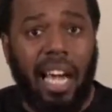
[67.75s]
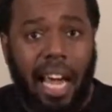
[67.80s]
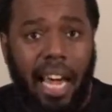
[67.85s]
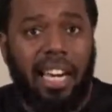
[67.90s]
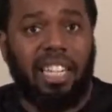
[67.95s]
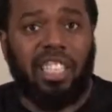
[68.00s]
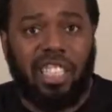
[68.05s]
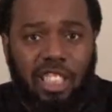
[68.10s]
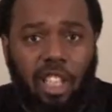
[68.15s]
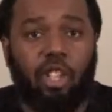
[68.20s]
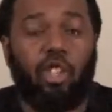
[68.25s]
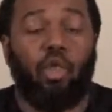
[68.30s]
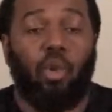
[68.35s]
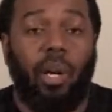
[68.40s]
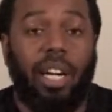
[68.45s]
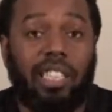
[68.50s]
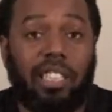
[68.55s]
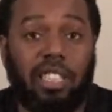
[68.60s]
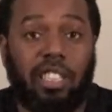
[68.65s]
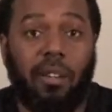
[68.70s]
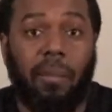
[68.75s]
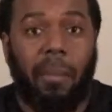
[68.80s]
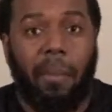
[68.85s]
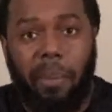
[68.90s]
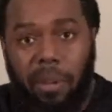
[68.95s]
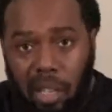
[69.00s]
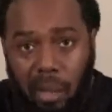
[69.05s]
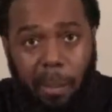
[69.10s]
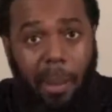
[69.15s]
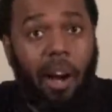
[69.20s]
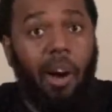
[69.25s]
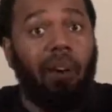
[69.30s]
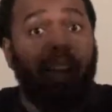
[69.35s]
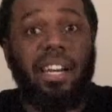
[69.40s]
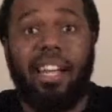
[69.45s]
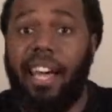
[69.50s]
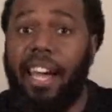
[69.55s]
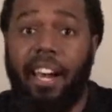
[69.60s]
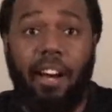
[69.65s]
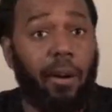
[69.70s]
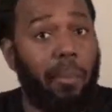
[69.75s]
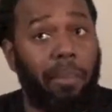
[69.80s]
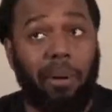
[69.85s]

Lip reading: and just address them and put them out in the air,